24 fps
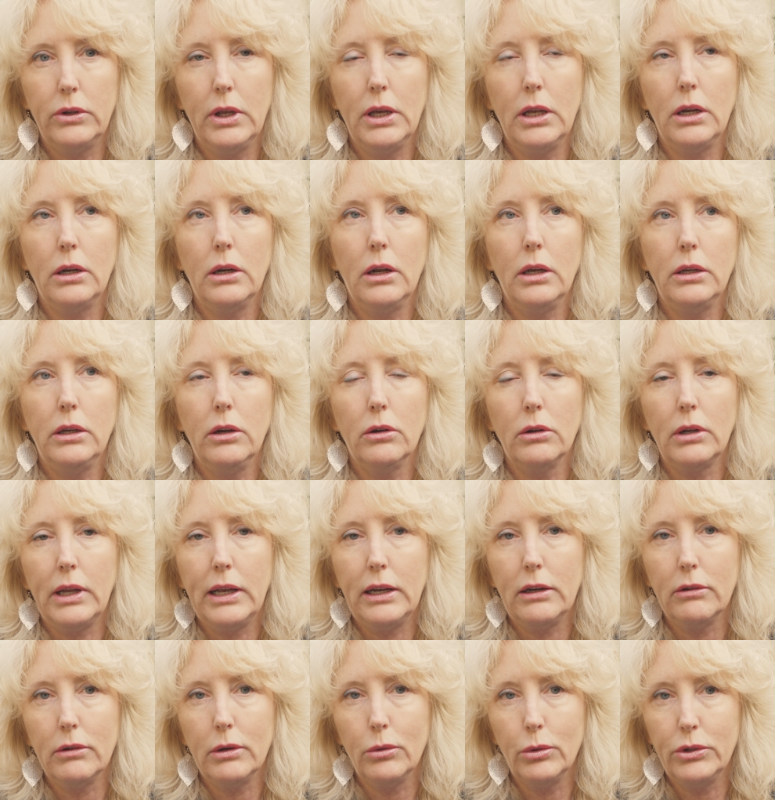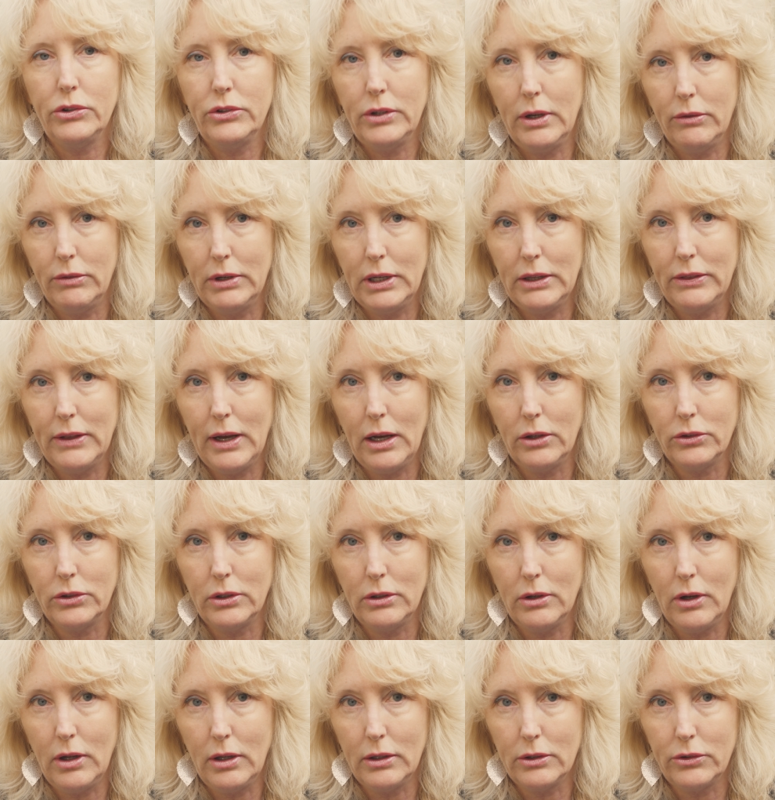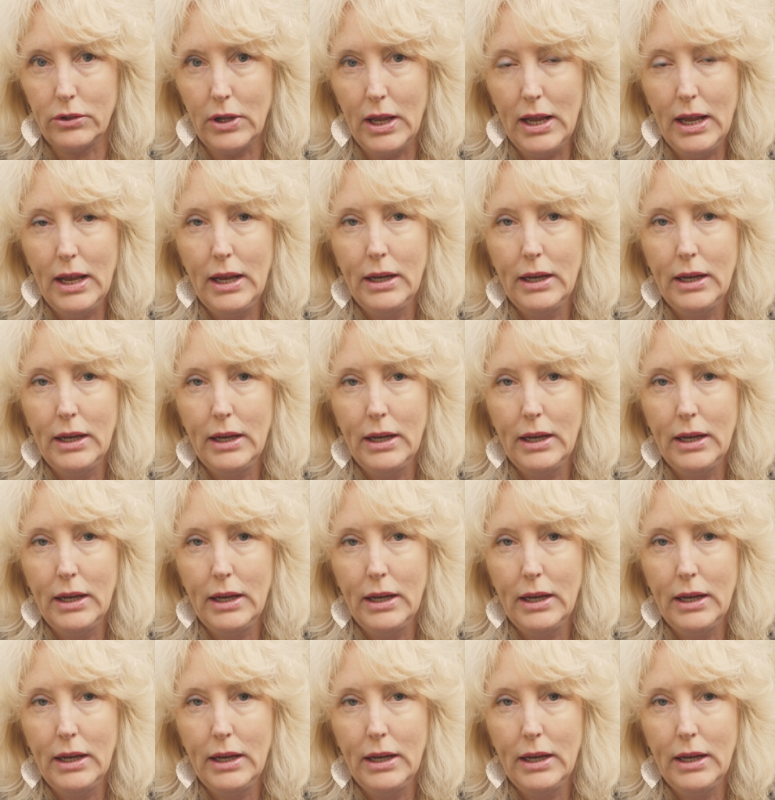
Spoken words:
Then a year later, it was $70,000.